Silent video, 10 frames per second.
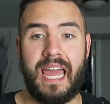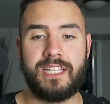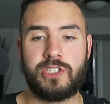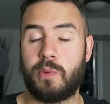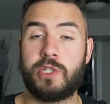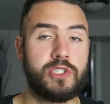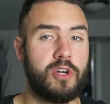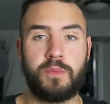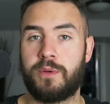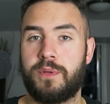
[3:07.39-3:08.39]
And so we just
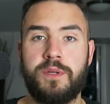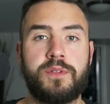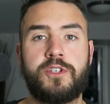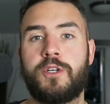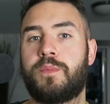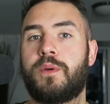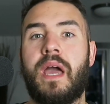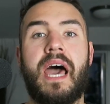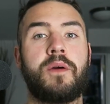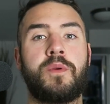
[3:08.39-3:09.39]
told them we were a youth group,
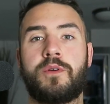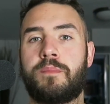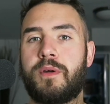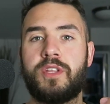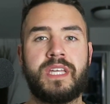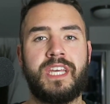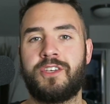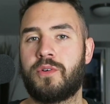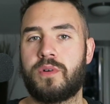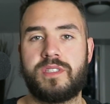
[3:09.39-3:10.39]
we were building an
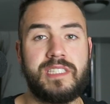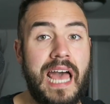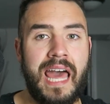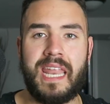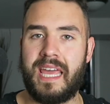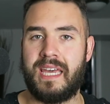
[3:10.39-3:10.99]
indoor set,